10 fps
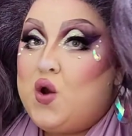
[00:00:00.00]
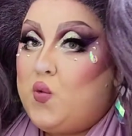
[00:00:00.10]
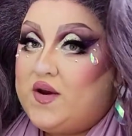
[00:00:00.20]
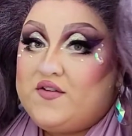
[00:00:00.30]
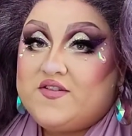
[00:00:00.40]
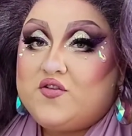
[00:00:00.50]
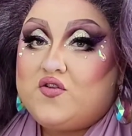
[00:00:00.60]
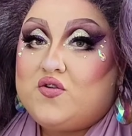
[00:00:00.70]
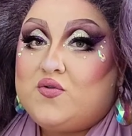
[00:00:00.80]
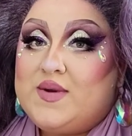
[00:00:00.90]
winner's
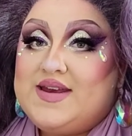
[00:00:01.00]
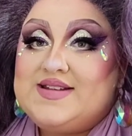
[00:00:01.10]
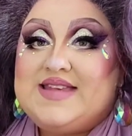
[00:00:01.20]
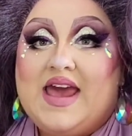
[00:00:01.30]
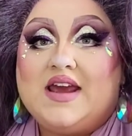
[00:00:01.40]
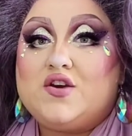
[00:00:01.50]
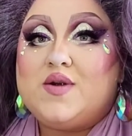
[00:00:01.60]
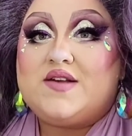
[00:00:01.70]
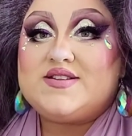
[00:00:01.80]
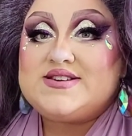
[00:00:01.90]
circle queens hanging
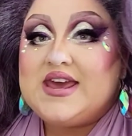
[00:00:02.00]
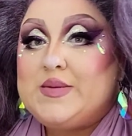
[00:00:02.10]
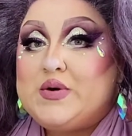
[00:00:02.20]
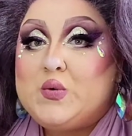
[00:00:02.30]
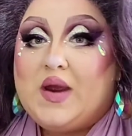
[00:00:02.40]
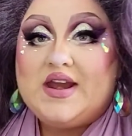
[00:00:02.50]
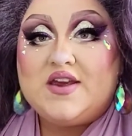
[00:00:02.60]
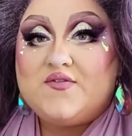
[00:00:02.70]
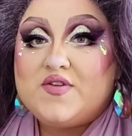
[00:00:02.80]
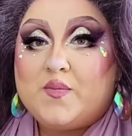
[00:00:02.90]
around the table
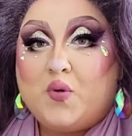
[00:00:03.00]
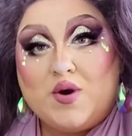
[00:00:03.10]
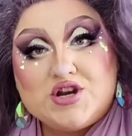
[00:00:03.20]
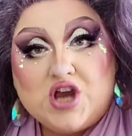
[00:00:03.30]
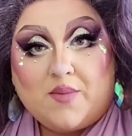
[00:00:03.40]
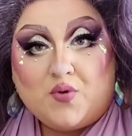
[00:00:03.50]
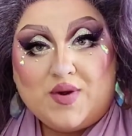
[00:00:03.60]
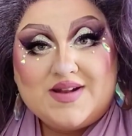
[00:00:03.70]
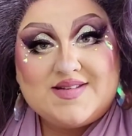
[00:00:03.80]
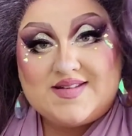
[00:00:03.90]
waiting for the pork chop
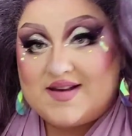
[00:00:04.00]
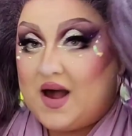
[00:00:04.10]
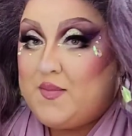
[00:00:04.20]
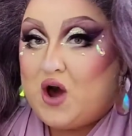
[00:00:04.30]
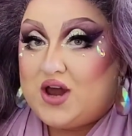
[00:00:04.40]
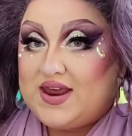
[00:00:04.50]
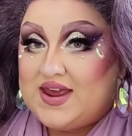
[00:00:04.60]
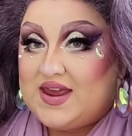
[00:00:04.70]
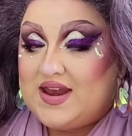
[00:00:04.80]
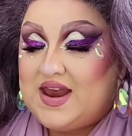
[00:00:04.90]
queens to come on
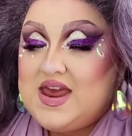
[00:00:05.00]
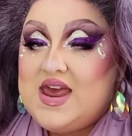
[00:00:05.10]
in.